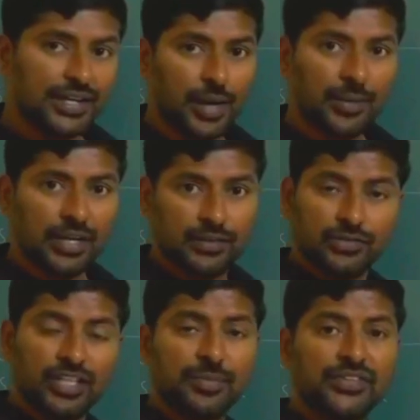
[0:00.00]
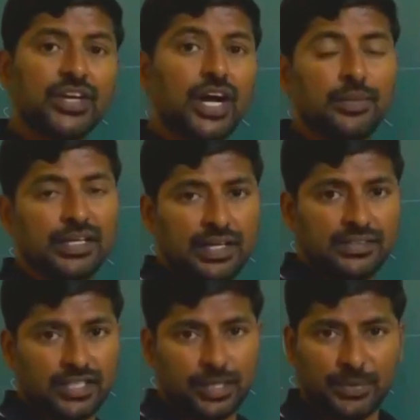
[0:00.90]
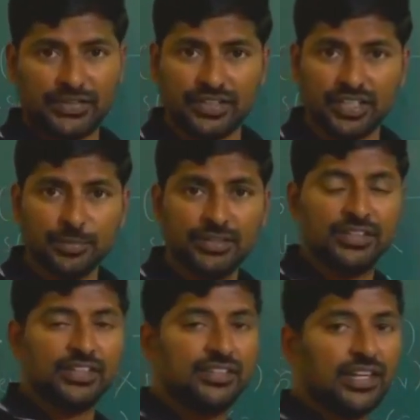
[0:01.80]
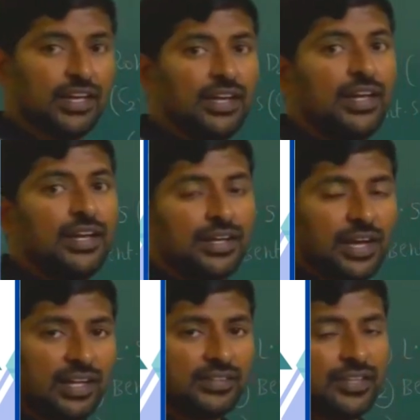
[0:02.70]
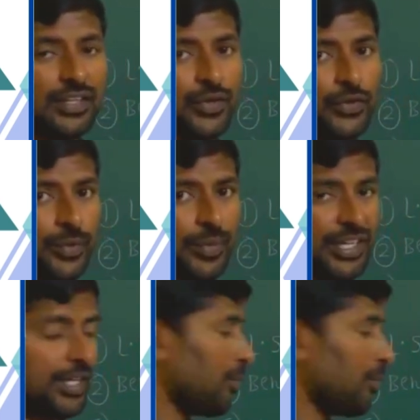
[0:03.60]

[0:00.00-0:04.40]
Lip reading: Raman also. That means common lines are present. That means it is a non-centrosymmetric